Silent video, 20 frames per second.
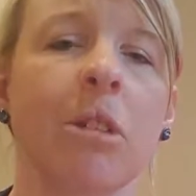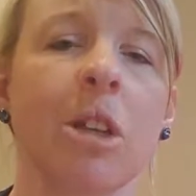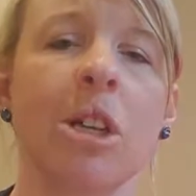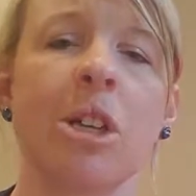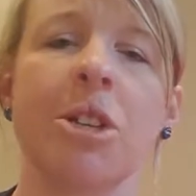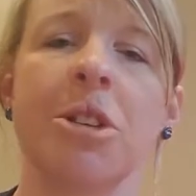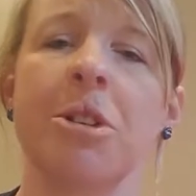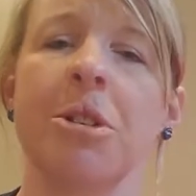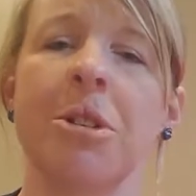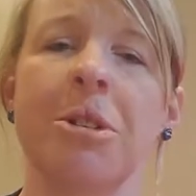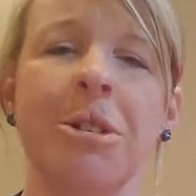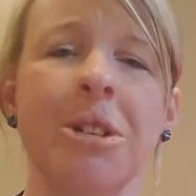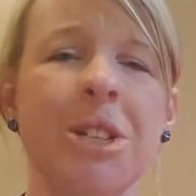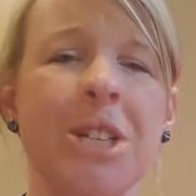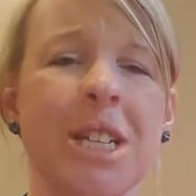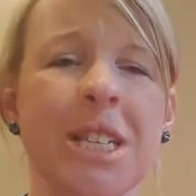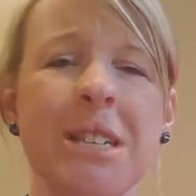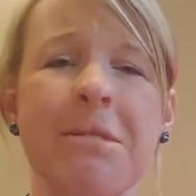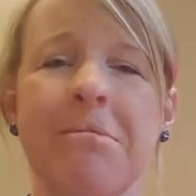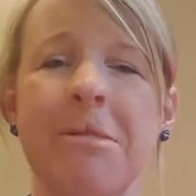So those are
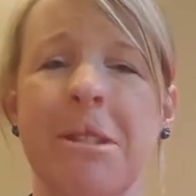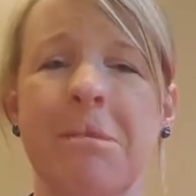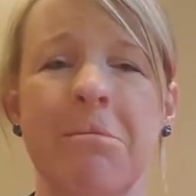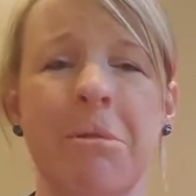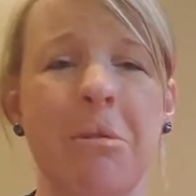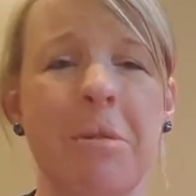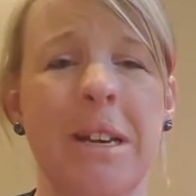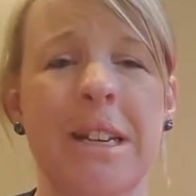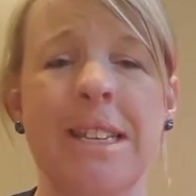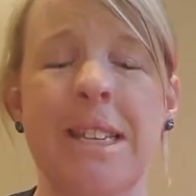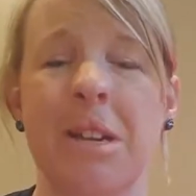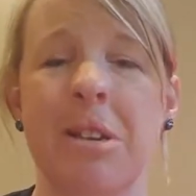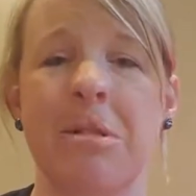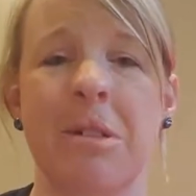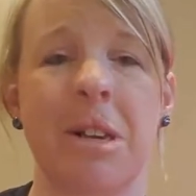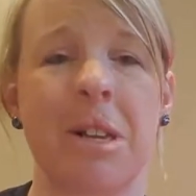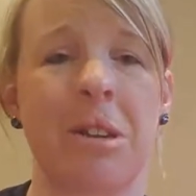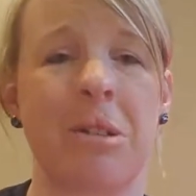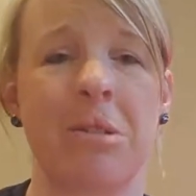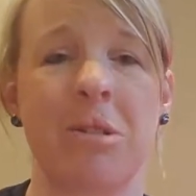just some simple ways that you
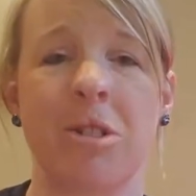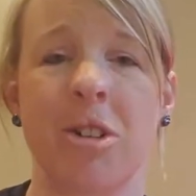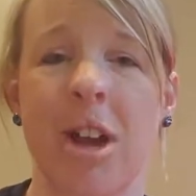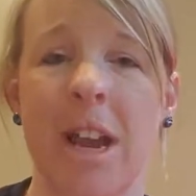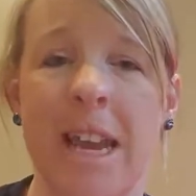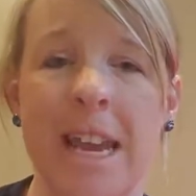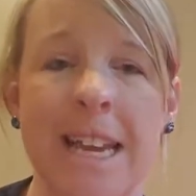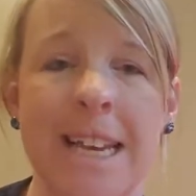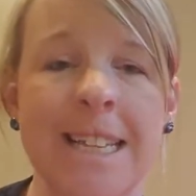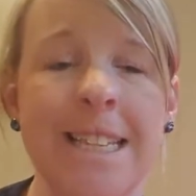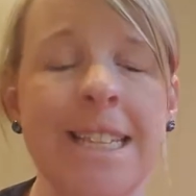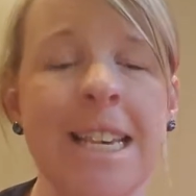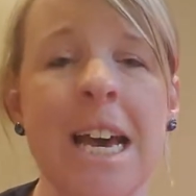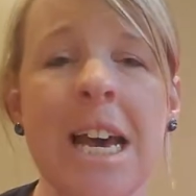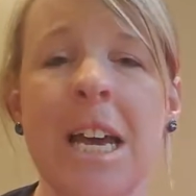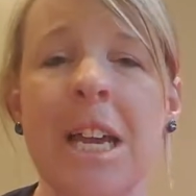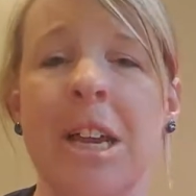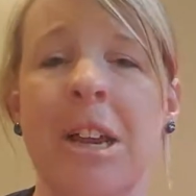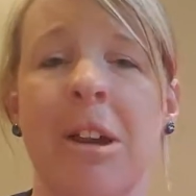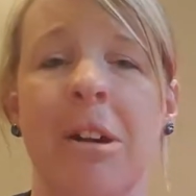can use your hands.
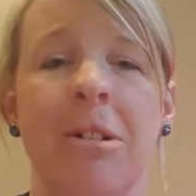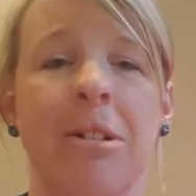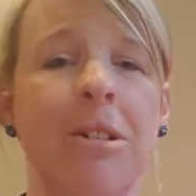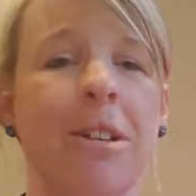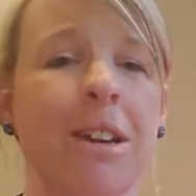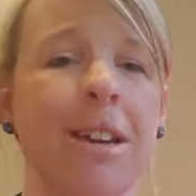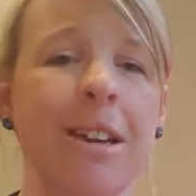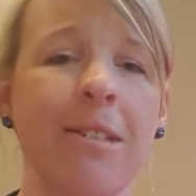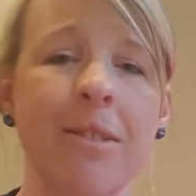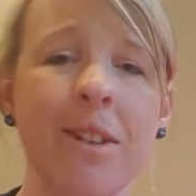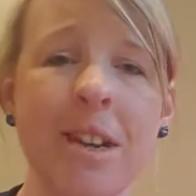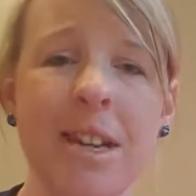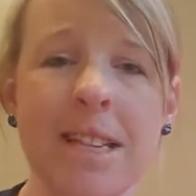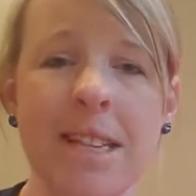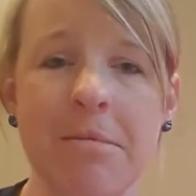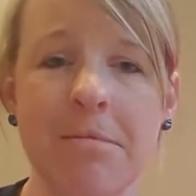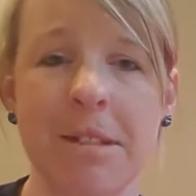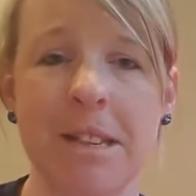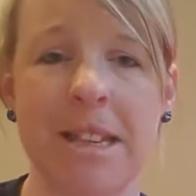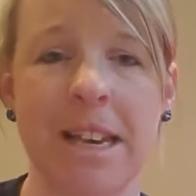You know, you can give your
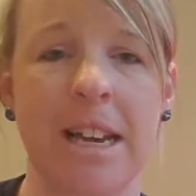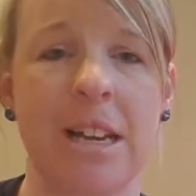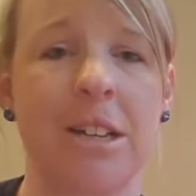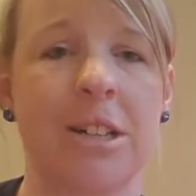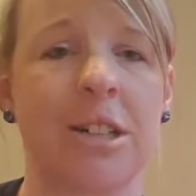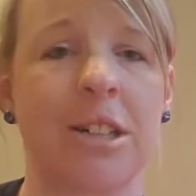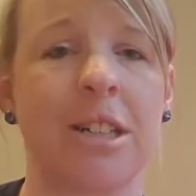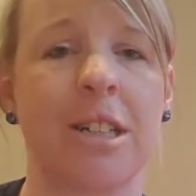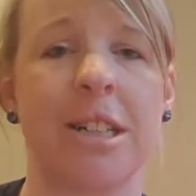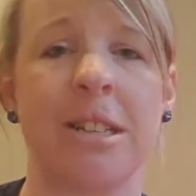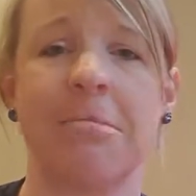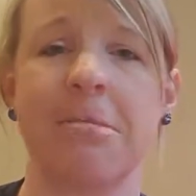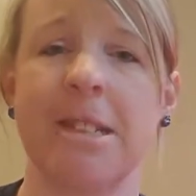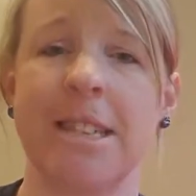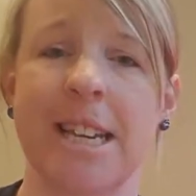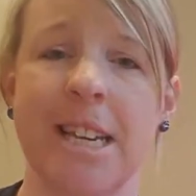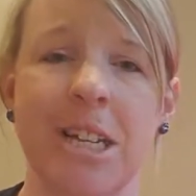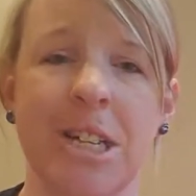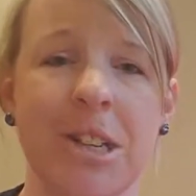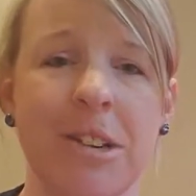kids a massage, or just
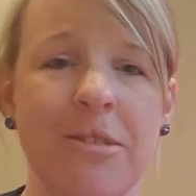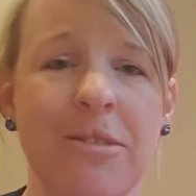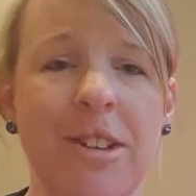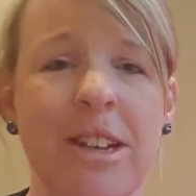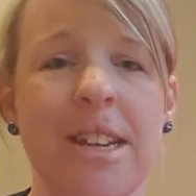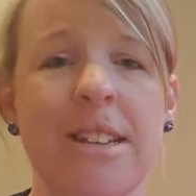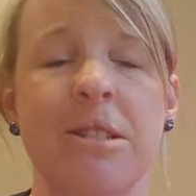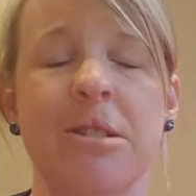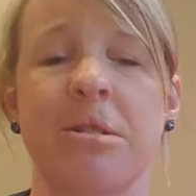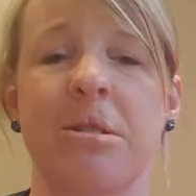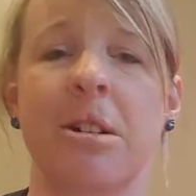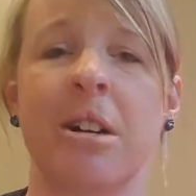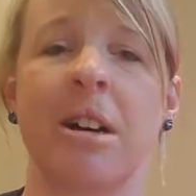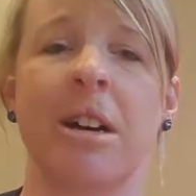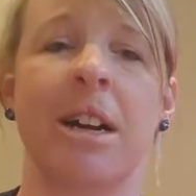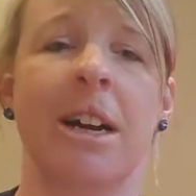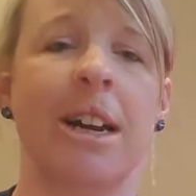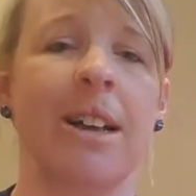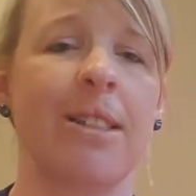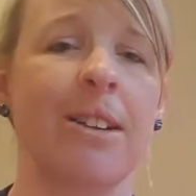massage their feet
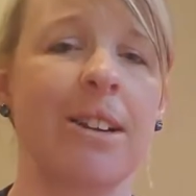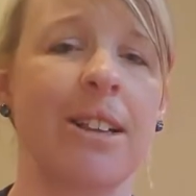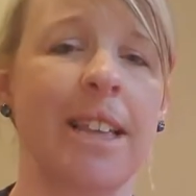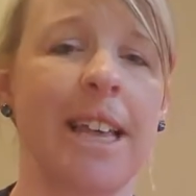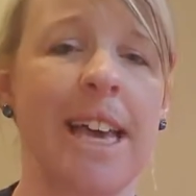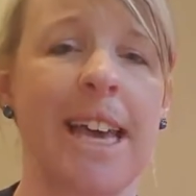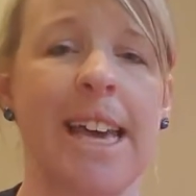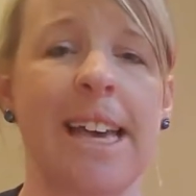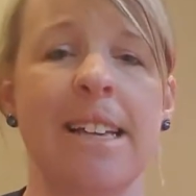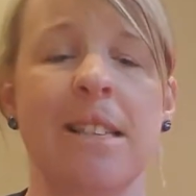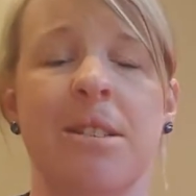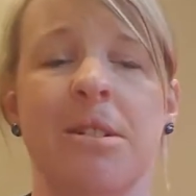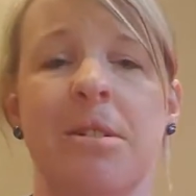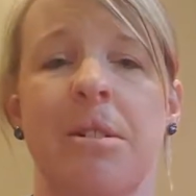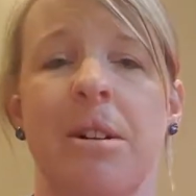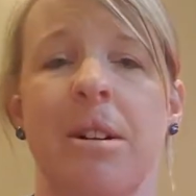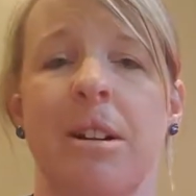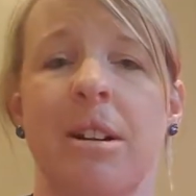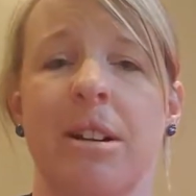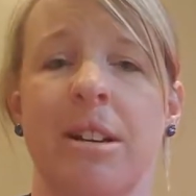or their legs,
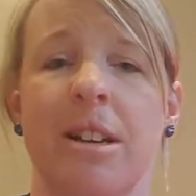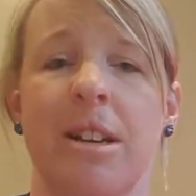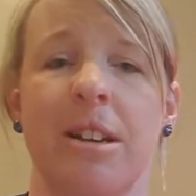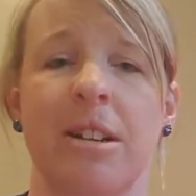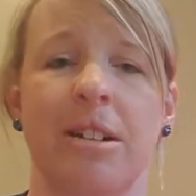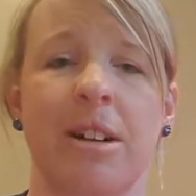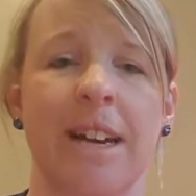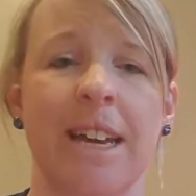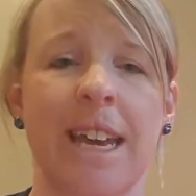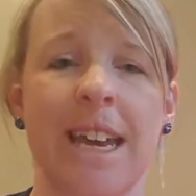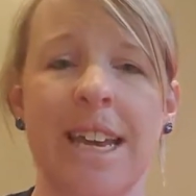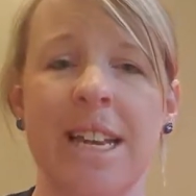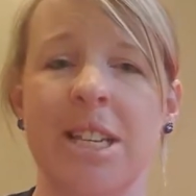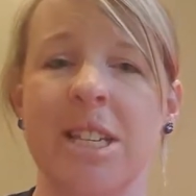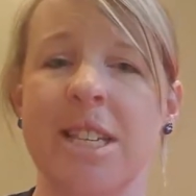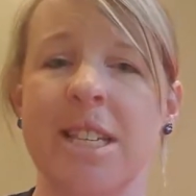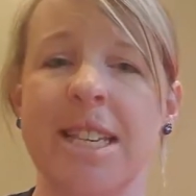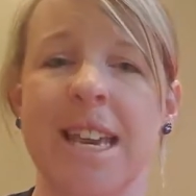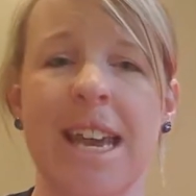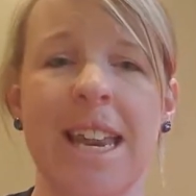or, you know, again,
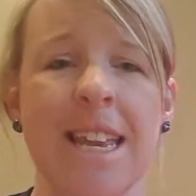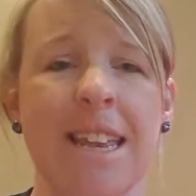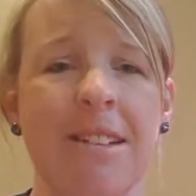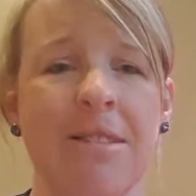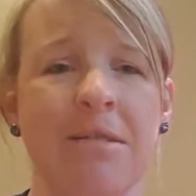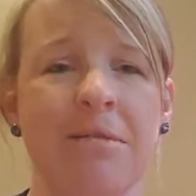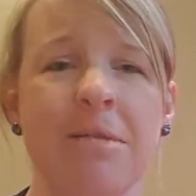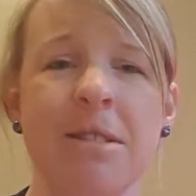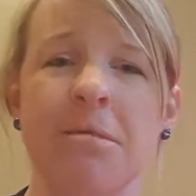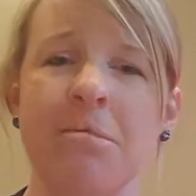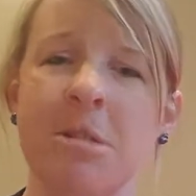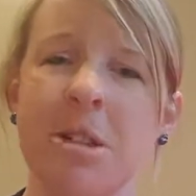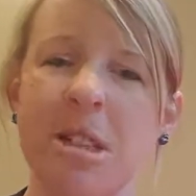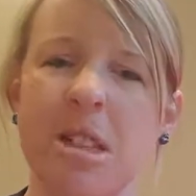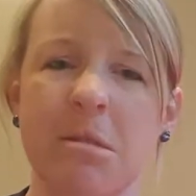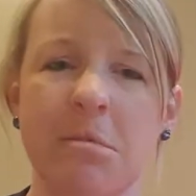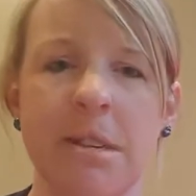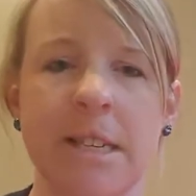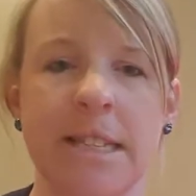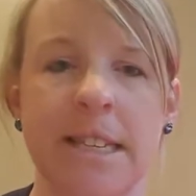just kind of give them some good
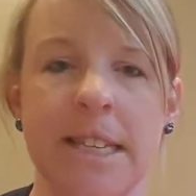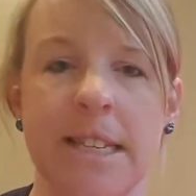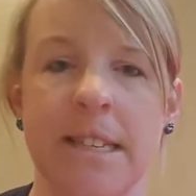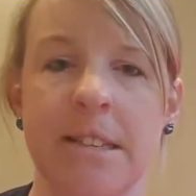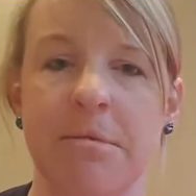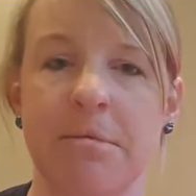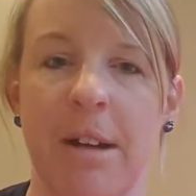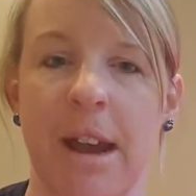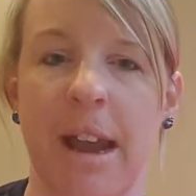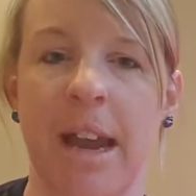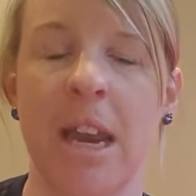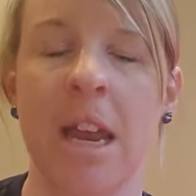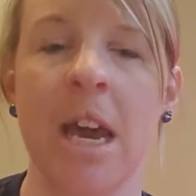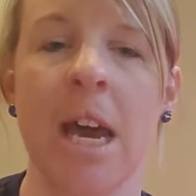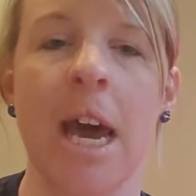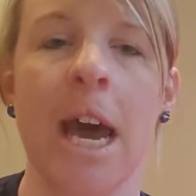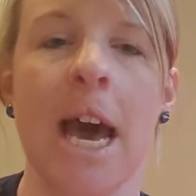squeezes, right?